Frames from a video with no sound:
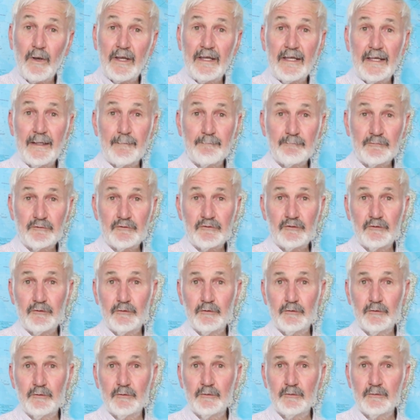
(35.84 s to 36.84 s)
way up
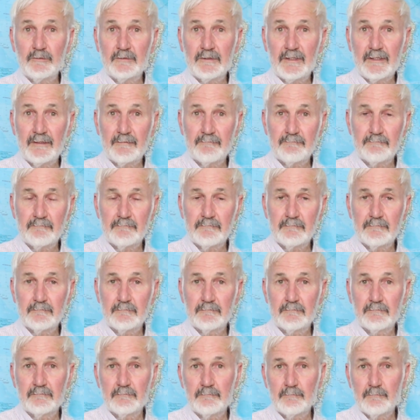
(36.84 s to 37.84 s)
to um,
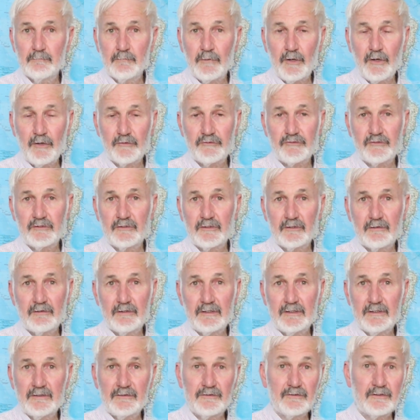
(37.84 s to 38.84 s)
master
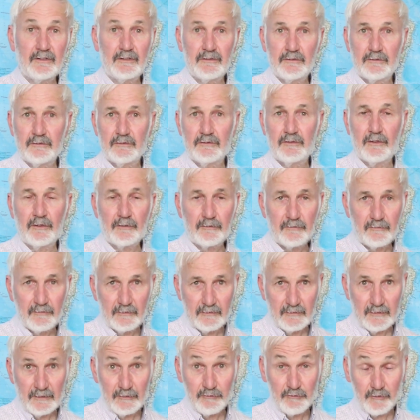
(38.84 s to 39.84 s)
degrees and
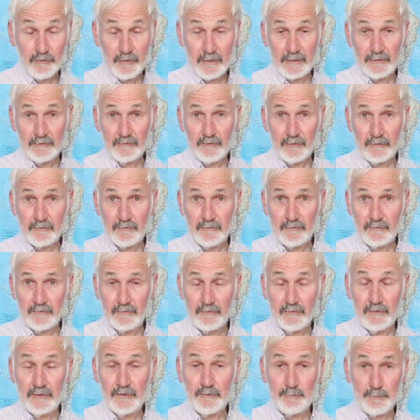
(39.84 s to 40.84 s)
doctorate, engineering doctorate
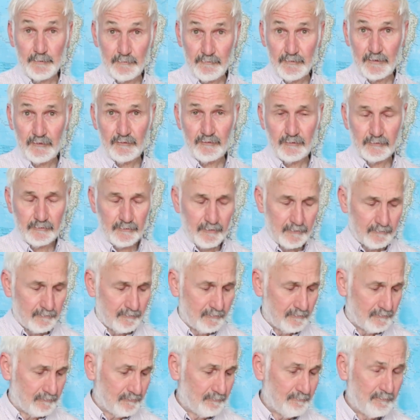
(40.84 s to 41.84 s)
degrees, professional
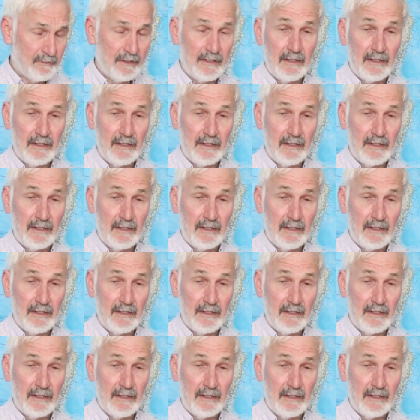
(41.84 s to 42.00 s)
doctorates.